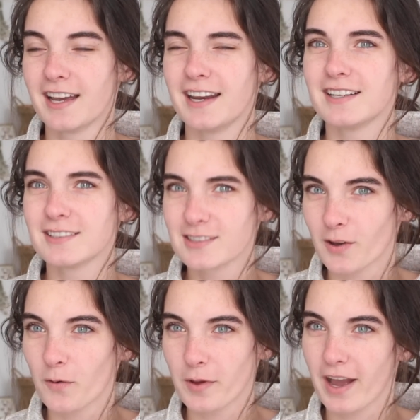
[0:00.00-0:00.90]
He gets
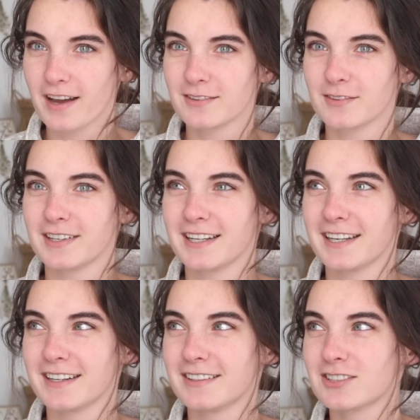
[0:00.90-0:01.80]
so mad.
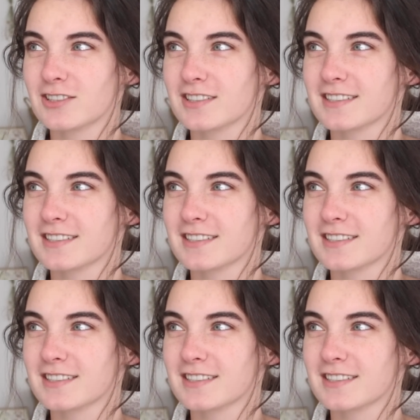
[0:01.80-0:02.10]
It's